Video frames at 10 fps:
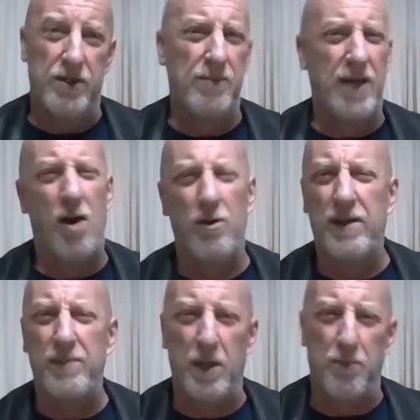And I'm like, oh,
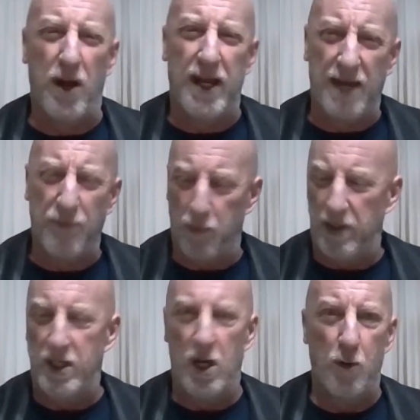give me a break.
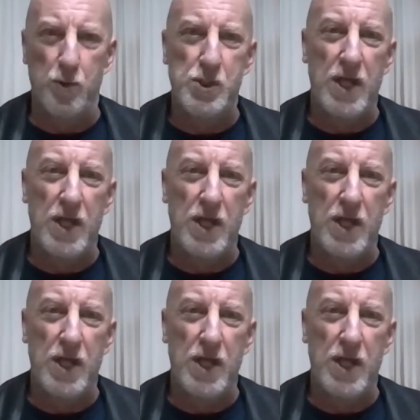Everyone knows